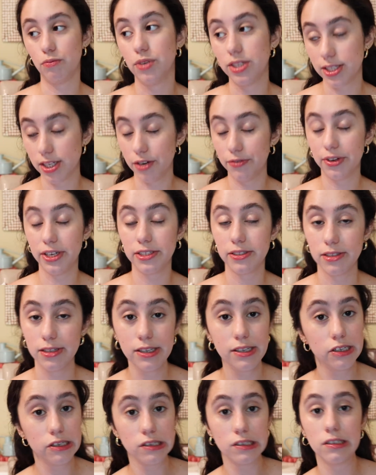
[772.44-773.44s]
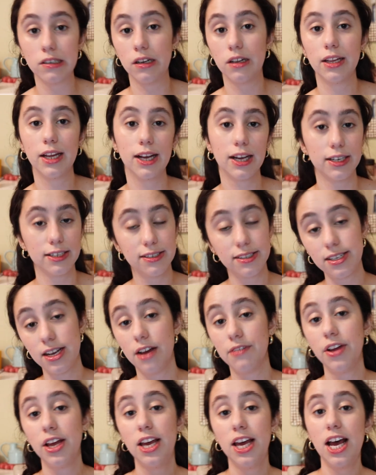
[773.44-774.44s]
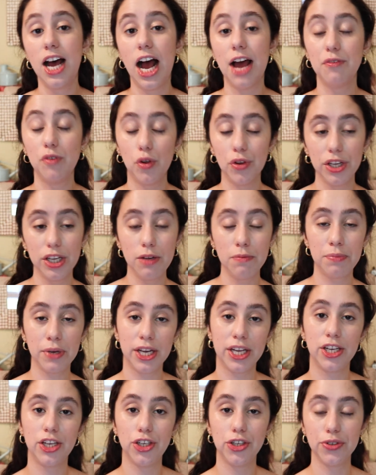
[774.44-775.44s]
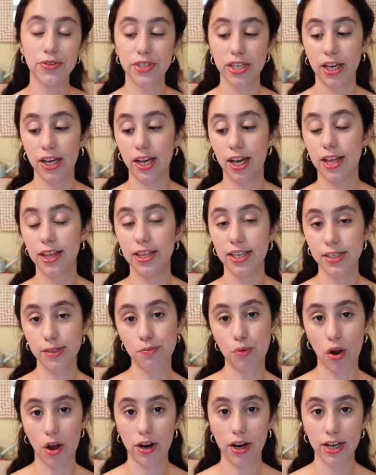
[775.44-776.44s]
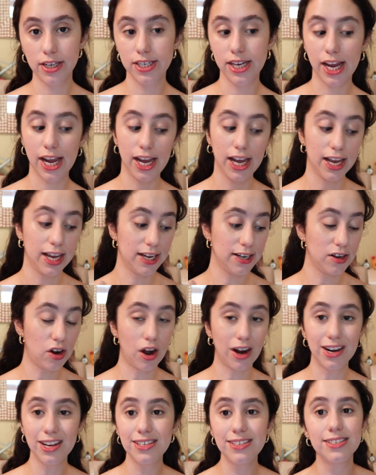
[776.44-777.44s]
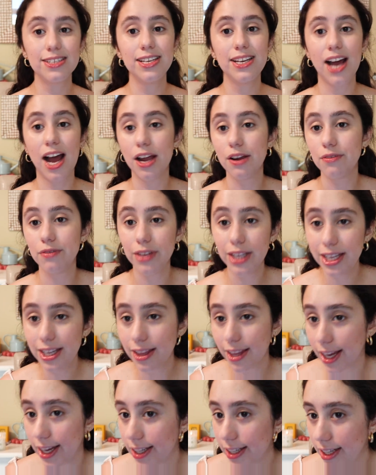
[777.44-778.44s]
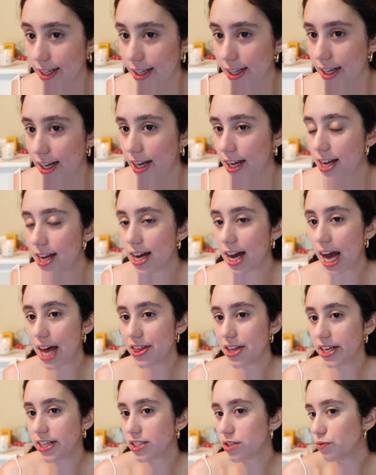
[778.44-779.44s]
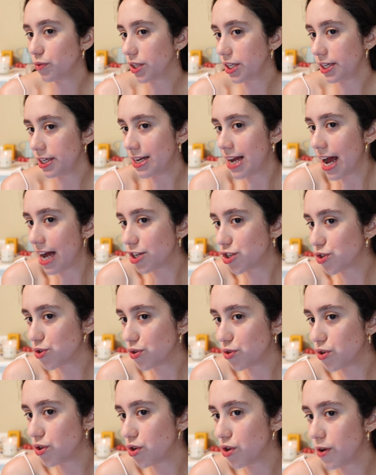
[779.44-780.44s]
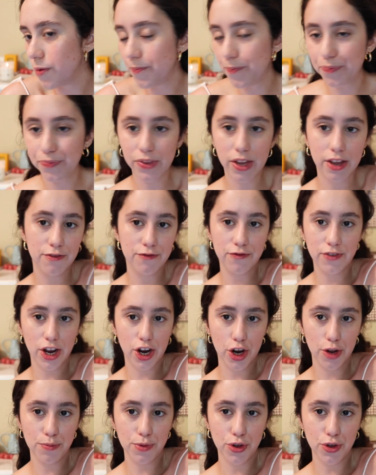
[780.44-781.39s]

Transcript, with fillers: with self-isolation and all that kind of stuff. I've only been using this product and honestly, I really like it. I think it's really natural, very